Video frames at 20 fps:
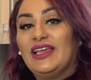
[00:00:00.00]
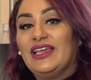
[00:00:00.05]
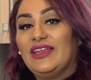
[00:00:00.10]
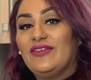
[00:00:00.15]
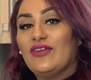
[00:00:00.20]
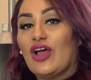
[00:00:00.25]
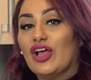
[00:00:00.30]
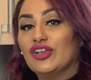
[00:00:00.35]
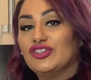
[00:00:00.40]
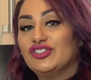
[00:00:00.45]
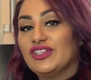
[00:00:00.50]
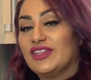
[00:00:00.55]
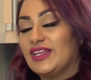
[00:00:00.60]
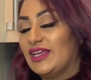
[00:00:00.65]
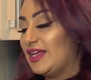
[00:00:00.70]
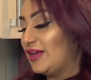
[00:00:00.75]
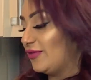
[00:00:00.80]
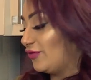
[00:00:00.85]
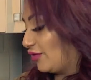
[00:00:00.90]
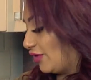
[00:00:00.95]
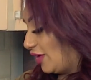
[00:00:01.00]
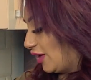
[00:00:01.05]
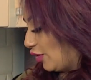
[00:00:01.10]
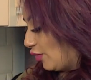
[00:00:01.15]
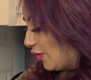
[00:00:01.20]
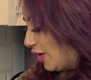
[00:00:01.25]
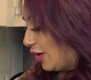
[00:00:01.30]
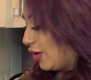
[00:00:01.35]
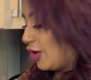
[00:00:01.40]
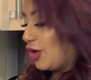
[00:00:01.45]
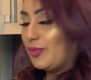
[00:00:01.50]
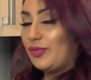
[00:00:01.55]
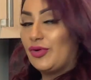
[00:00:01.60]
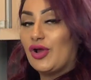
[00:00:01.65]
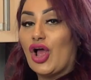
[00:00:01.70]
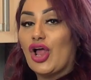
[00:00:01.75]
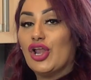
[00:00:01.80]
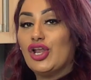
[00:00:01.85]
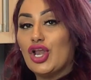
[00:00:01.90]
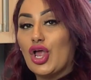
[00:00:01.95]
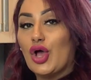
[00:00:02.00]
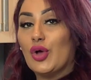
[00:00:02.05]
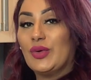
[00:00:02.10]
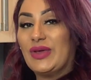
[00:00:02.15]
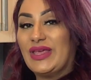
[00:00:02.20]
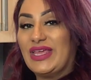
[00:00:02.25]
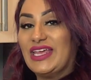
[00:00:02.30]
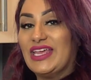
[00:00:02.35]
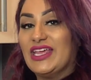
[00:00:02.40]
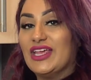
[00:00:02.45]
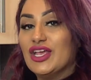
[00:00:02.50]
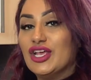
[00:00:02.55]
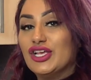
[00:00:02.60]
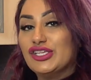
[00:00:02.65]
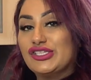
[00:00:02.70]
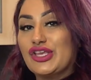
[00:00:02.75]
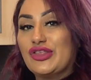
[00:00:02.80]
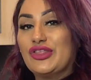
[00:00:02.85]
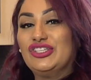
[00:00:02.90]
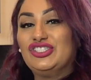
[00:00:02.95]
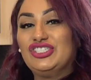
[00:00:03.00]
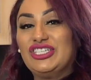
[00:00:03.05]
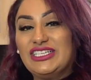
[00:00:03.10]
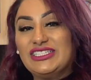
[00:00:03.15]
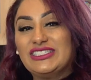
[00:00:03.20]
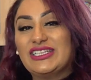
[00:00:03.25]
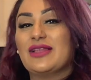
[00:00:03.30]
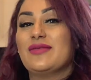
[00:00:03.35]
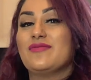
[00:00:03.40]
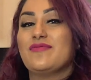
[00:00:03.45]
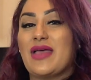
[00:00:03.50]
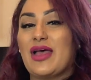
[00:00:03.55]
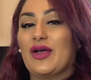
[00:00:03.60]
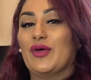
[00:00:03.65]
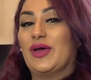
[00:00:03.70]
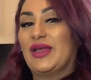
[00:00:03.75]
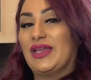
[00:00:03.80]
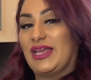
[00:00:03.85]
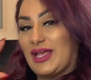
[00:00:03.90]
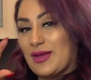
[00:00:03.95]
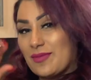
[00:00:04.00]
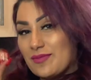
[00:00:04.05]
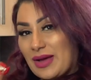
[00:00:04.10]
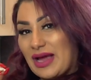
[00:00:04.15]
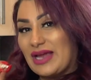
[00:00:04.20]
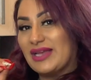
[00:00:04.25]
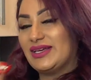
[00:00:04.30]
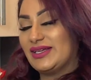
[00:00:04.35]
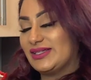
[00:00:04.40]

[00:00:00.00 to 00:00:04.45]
leave it onto the heat for a little while. Put it on low heat so the cheese can melt and it can bind